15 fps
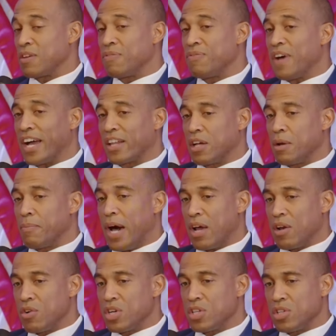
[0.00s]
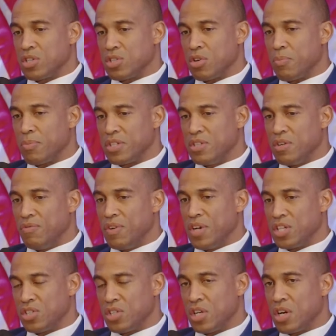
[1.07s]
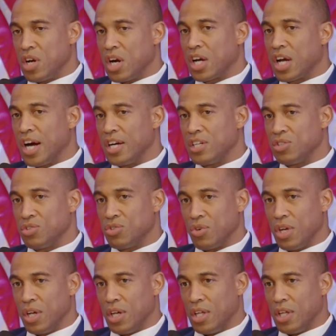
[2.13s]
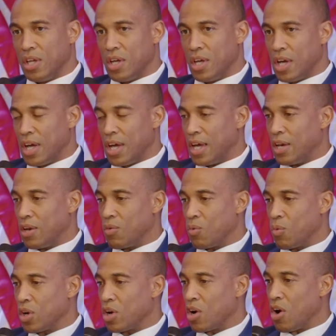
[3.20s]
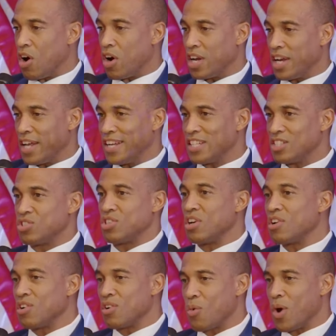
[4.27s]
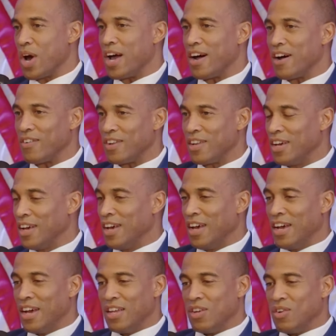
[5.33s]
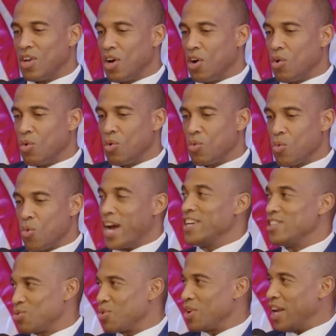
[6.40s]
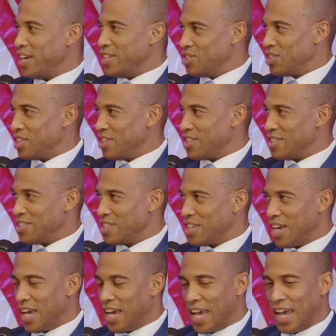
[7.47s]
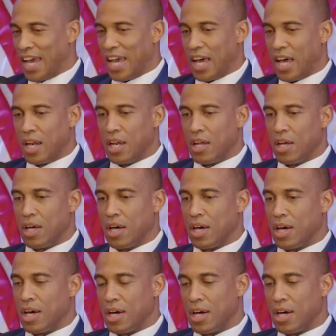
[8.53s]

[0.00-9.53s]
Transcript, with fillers: But the fact of the matter is there's so much division in our country and regarding, and it's centered around, you know, race relations and,